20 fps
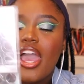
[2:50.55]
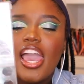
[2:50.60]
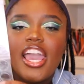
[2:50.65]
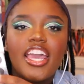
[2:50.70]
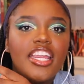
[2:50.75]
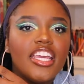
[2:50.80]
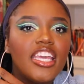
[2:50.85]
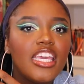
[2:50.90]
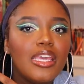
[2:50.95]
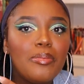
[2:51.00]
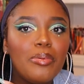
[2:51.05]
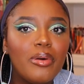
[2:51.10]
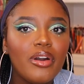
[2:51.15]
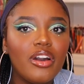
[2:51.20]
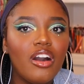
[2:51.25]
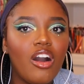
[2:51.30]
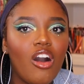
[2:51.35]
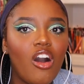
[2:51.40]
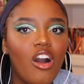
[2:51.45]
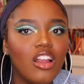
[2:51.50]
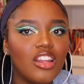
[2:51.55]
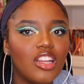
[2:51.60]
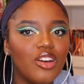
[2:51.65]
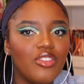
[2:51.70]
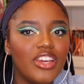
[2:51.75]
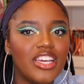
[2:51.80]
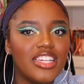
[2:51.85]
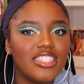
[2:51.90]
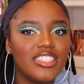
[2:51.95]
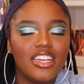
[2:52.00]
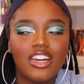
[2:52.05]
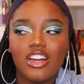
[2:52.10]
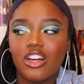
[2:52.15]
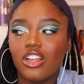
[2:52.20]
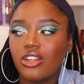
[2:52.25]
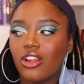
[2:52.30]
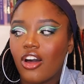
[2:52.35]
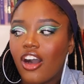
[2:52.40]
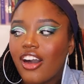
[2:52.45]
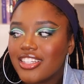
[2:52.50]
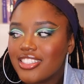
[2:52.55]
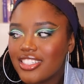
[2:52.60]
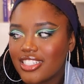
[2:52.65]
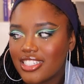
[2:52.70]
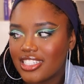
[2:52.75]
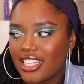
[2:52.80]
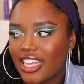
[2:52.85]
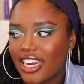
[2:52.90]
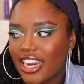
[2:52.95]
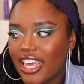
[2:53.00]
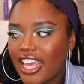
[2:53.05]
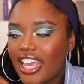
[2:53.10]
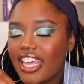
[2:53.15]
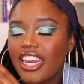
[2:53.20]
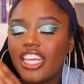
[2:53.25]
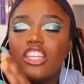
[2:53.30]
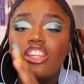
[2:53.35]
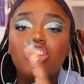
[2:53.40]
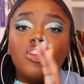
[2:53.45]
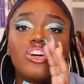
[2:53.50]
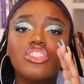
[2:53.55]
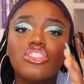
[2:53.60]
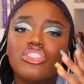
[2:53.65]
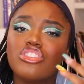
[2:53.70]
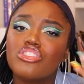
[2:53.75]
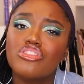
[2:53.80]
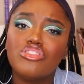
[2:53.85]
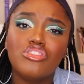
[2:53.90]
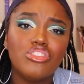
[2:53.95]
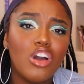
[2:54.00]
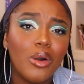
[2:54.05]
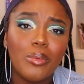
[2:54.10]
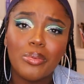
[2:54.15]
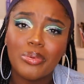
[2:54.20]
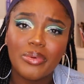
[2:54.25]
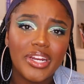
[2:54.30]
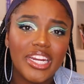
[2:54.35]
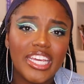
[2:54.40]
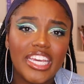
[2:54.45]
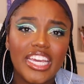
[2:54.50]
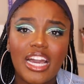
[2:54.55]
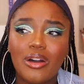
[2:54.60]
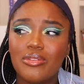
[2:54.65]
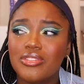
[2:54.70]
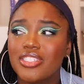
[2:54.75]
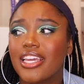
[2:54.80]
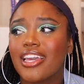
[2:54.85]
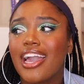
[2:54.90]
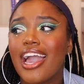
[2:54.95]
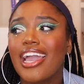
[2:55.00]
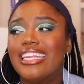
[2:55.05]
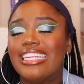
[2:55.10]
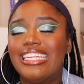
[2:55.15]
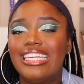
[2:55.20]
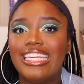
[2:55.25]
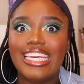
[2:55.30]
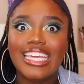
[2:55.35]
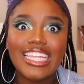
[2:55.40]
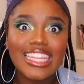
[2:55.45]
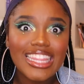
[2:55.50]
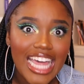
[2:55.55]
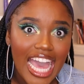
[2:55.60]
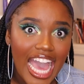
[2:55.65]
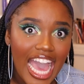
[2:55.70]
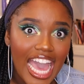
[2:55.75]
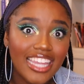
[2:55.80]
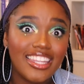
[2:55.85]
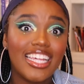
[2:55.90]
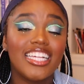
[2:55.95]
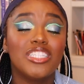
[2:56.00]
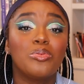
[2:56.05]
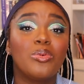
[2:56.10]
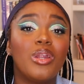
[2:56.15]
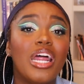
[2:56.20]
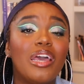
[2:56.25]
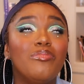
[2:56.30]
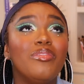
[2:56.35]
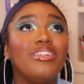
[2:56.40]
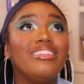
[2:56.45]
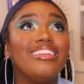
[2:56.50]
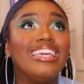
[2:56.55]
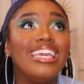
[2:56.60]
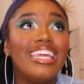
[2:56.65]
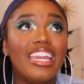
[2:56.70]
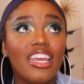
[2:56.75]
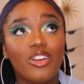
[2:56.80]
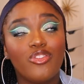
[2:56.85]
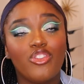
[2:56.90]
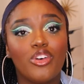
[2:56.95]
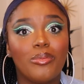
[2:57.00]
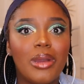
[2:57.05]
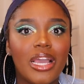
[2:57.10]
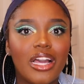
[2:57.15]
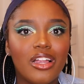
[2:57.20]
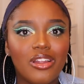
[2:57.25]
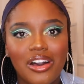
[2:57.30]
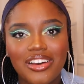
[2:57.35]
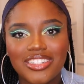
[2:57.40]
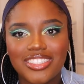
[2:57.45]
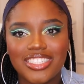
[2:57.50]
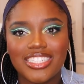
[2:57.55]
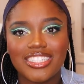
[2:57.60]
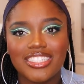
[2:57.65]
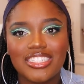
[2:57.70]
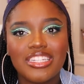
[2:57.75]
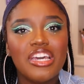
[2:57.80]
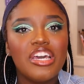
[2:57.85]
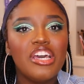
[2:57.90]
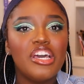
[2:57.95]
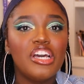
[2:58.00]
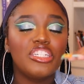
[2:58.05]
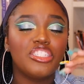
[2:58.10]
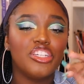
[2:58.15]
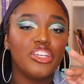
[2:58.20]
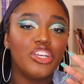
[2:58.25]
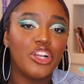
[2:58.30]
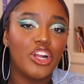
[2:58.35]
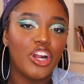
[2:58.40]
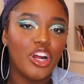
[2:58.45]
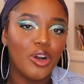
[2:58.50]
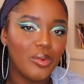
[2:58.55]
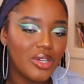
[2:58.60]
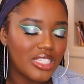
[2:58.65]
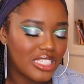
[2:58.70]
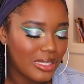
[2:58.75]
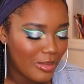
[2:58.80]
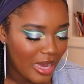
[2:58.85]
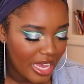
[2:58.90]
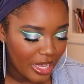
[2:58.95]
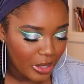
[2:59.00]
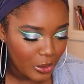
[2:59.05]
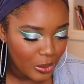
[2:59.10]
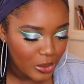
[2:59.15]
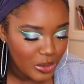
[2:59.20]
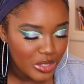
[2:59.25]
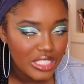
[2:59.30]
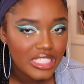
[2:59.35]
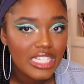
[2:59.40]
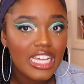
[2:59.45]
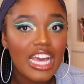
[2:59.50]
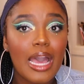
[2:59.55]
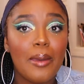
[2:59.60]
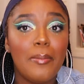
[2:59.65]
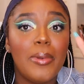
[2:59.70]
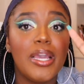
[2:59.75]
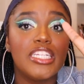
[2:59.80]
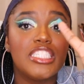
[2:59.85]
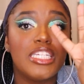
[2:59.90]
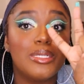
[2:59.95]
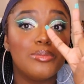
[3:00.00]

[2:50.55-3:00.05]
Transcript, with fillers: And he put all of his glosses in it and it looked so pretty. I was like, I need that. That's what I've been needing for my glosses. So your girl went to Michaels. I picked